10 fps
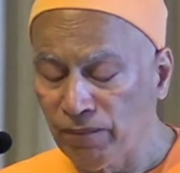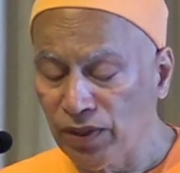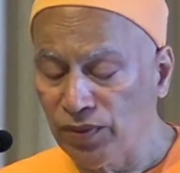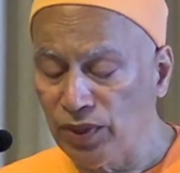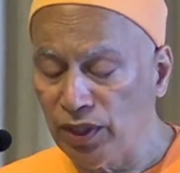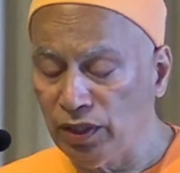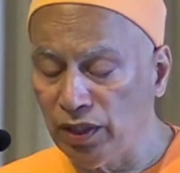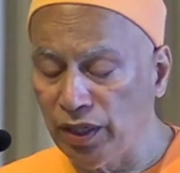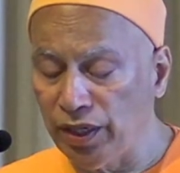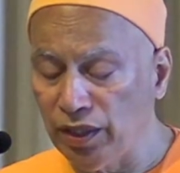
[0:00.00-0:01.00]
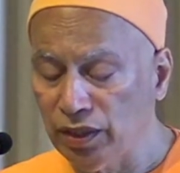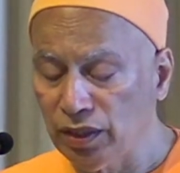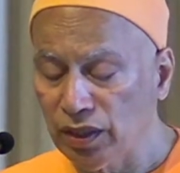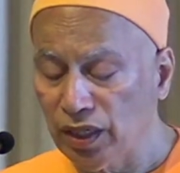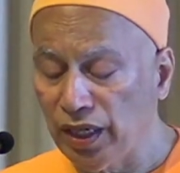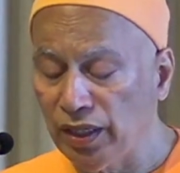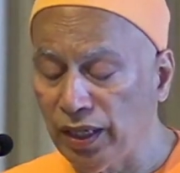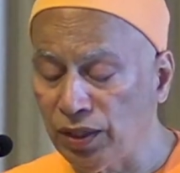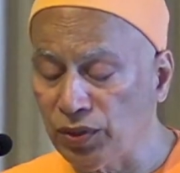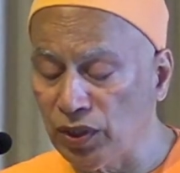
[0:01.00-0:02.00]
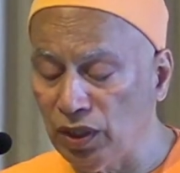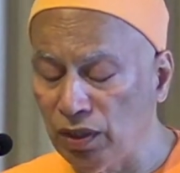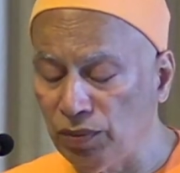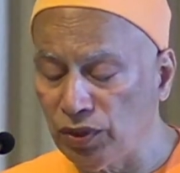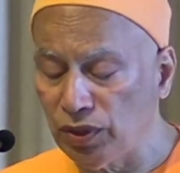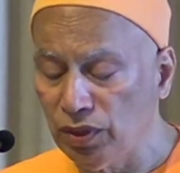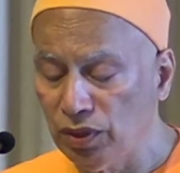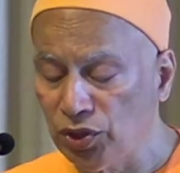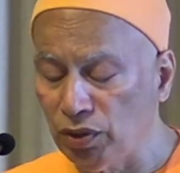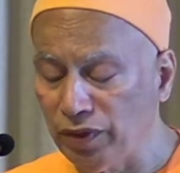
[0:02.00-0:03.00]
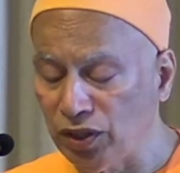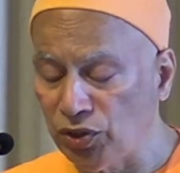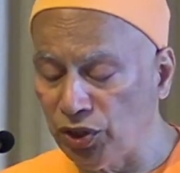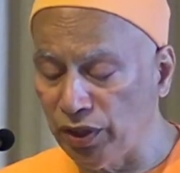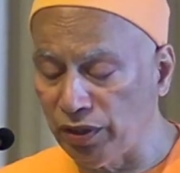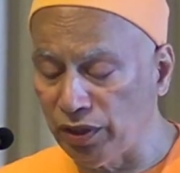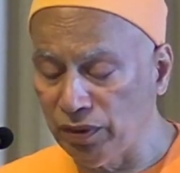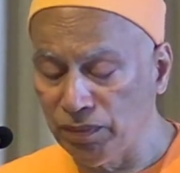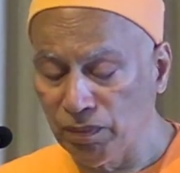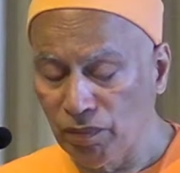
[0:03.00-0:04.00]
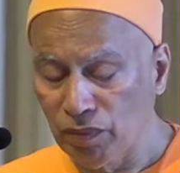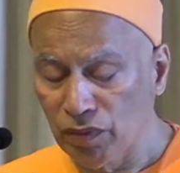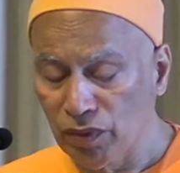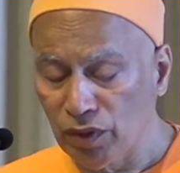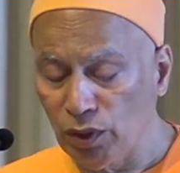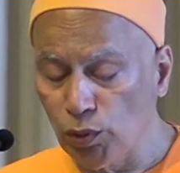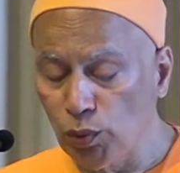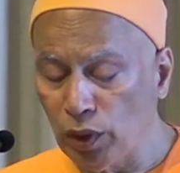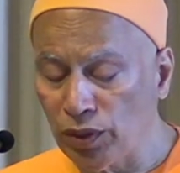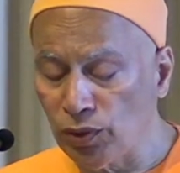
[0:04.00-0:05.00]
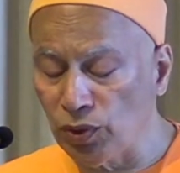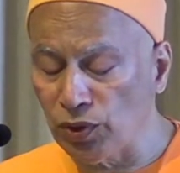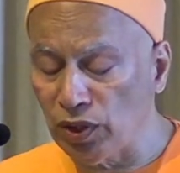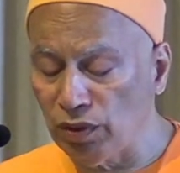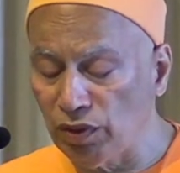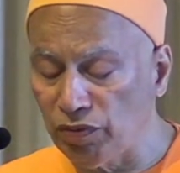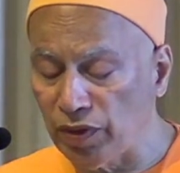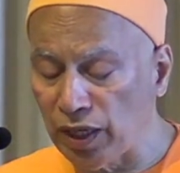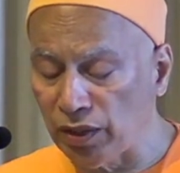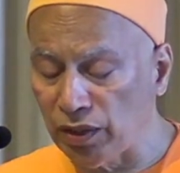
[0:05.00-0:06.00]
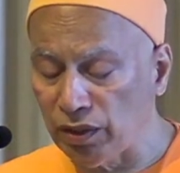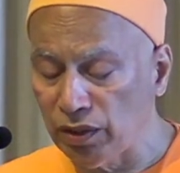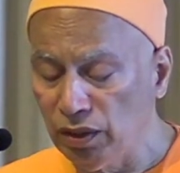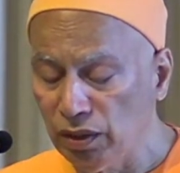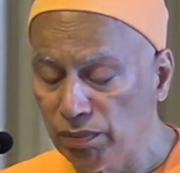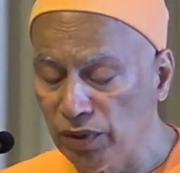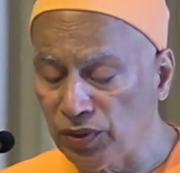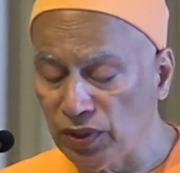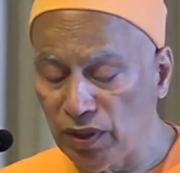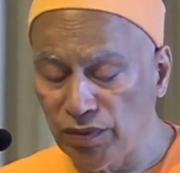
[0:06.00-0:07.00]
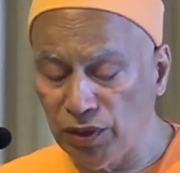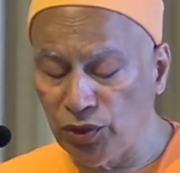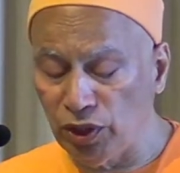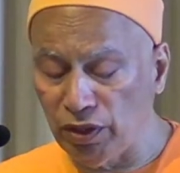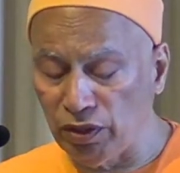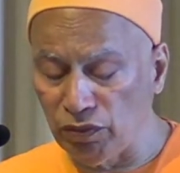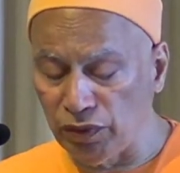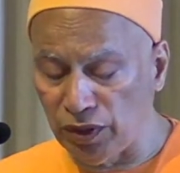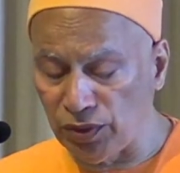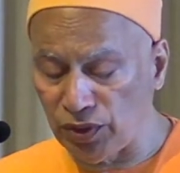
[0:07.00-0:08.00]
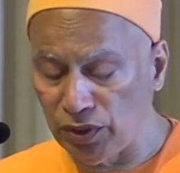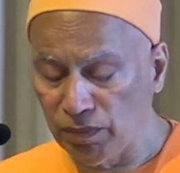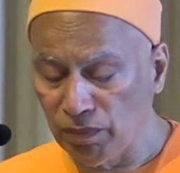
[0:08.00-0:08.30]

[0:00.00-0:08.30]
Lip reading: Certainly, he that serves Shiva's children. He who wants to serve the Father must serve the children first.